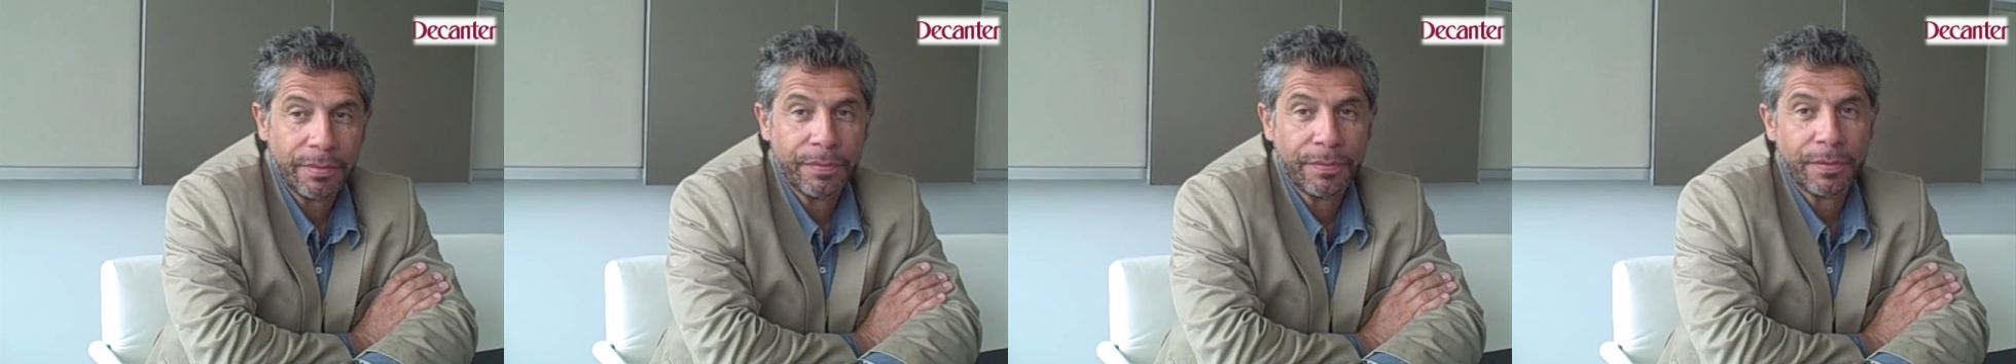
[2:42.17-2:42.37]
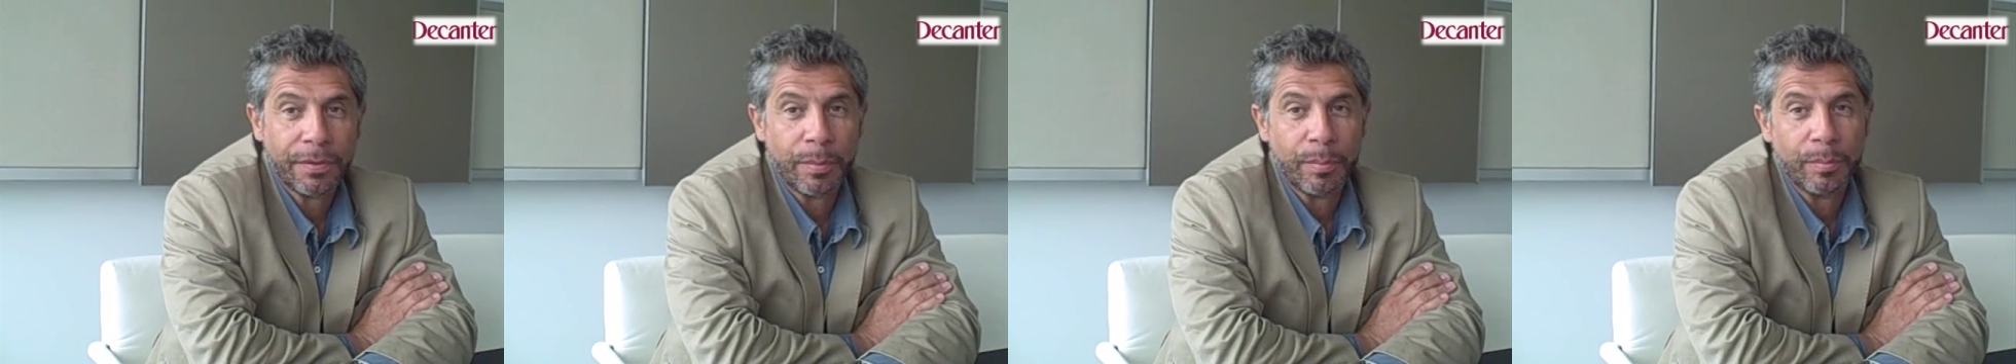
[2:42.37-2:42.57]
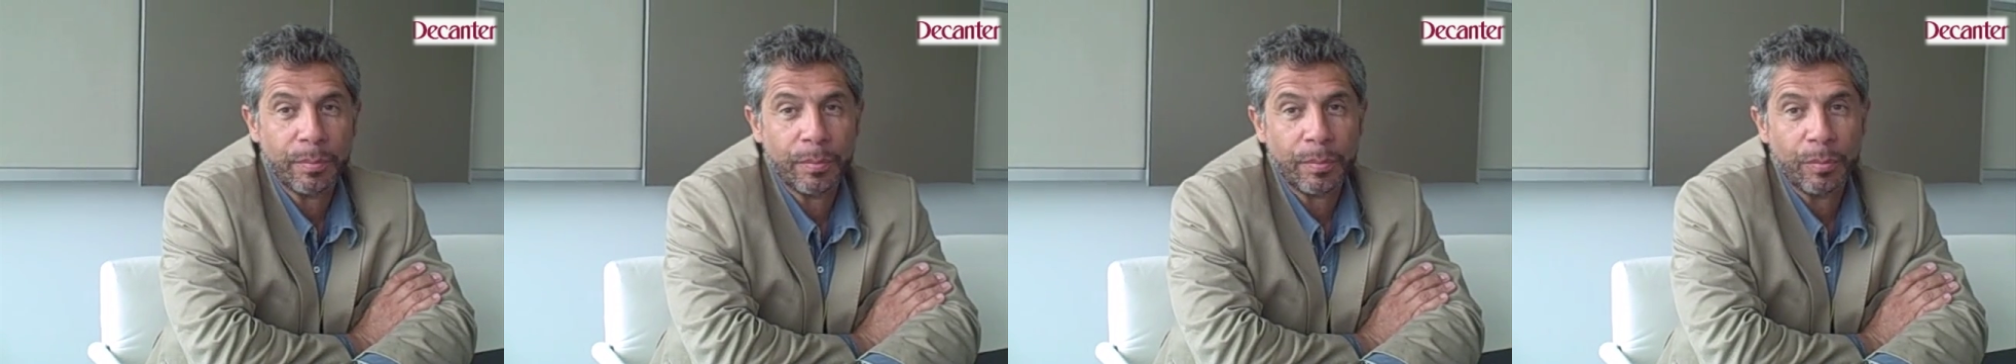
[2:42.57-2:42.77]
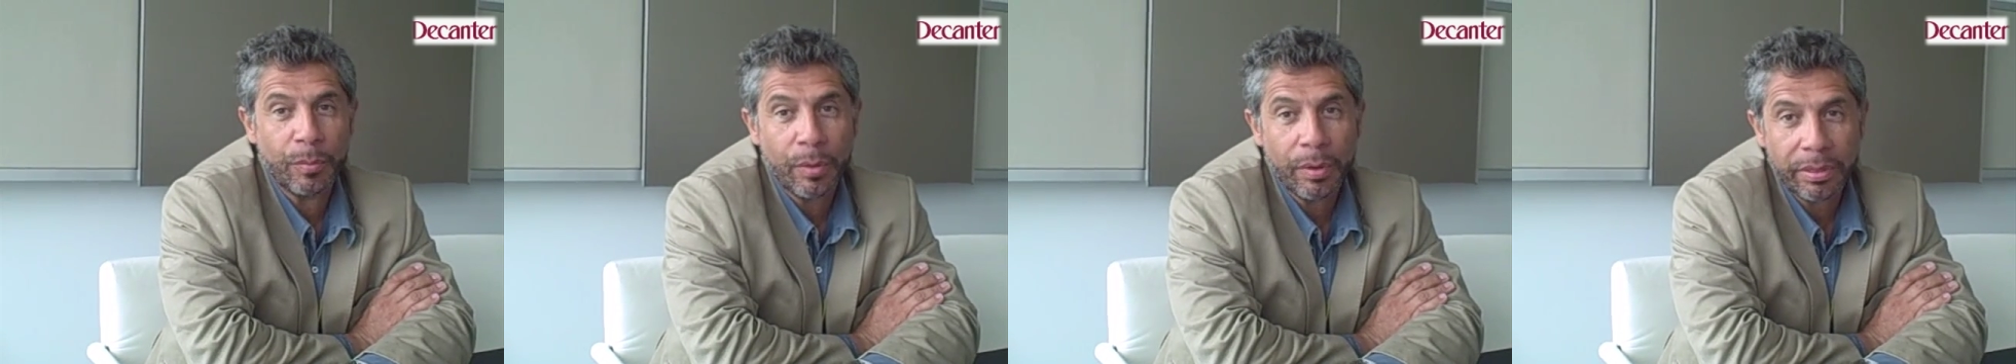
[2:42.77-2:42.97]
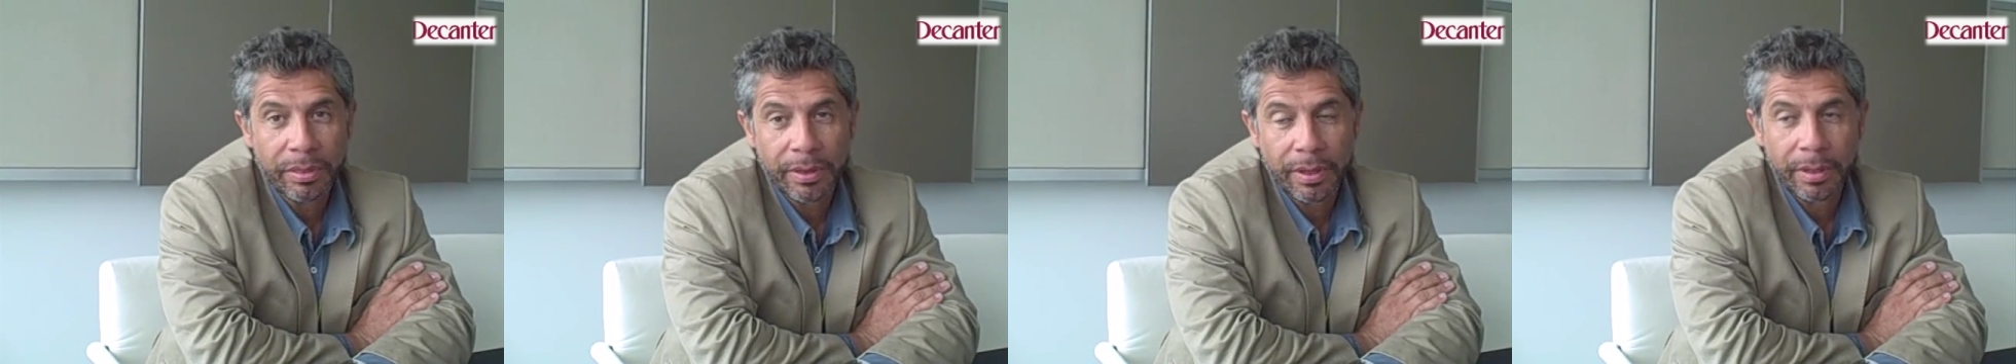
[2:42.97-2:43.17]
from
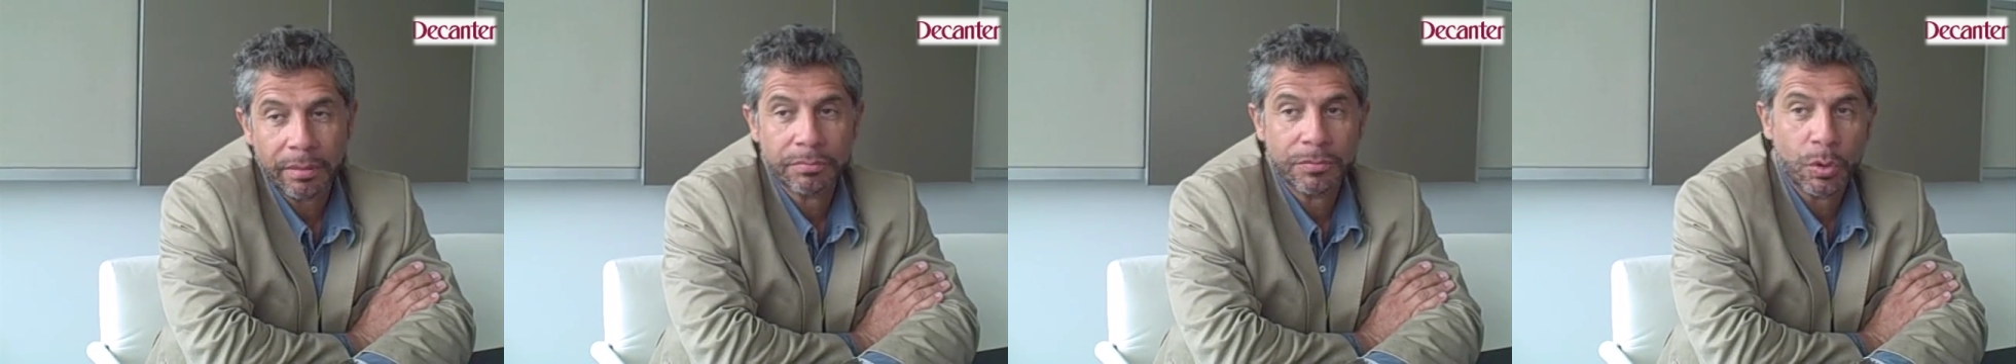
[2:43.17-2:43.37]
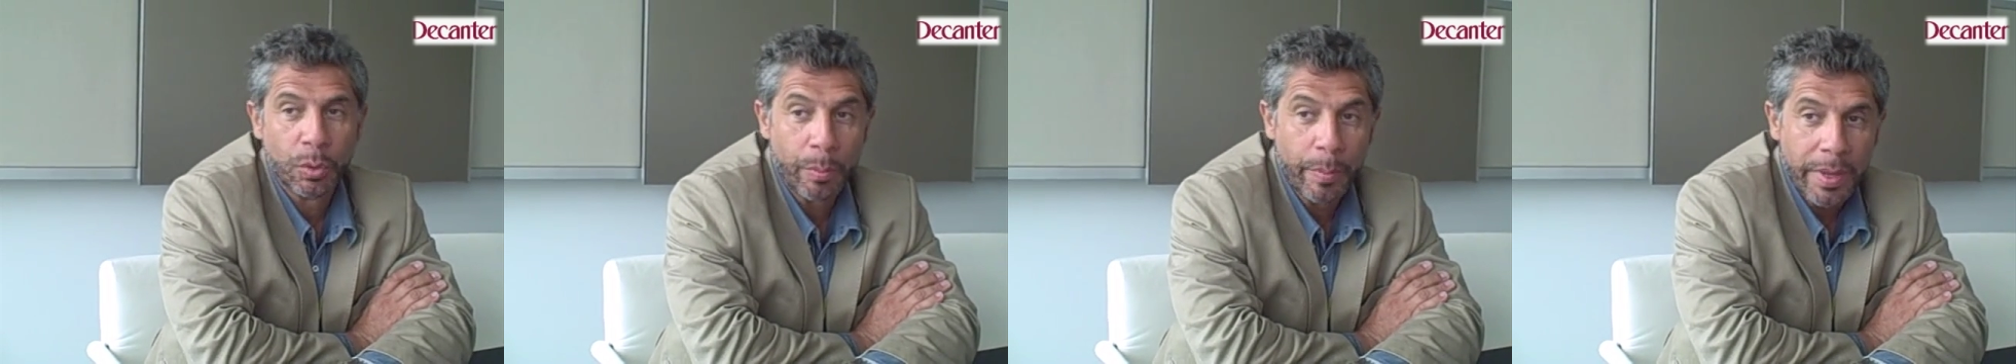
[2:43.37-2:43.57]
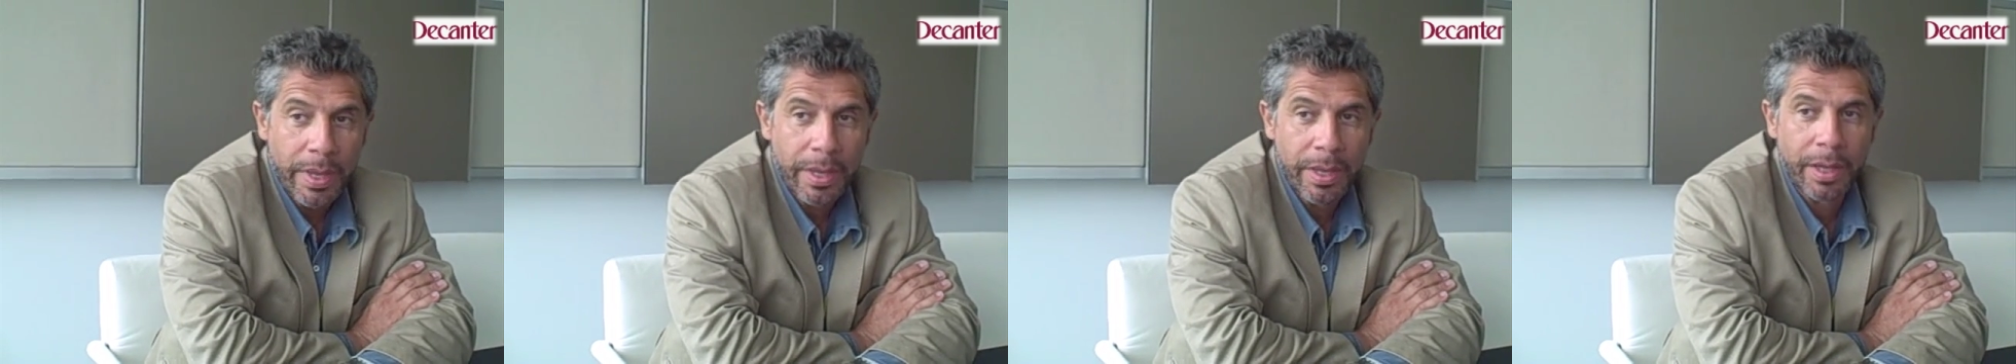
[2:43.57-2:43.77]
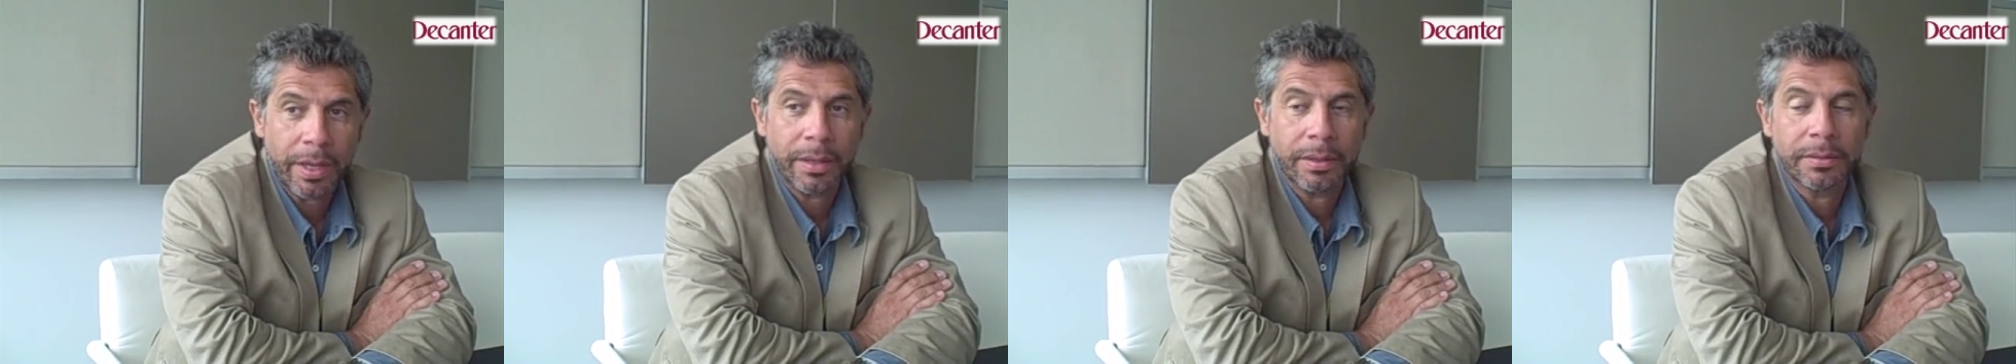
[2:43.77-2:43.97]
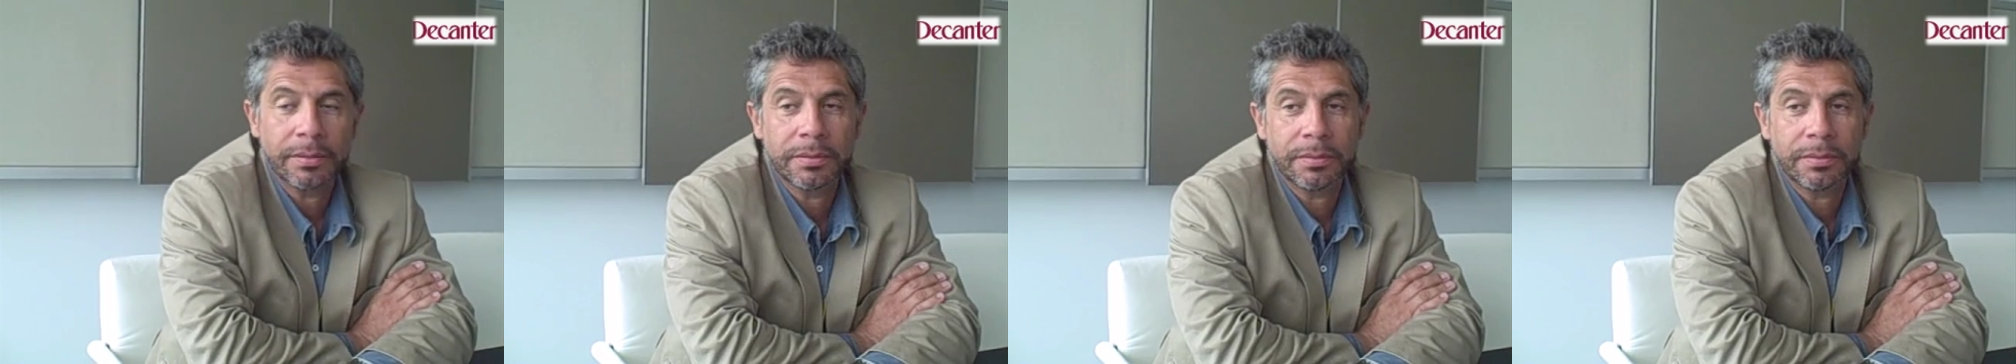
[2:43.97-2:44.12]
Murcia, Jumilla,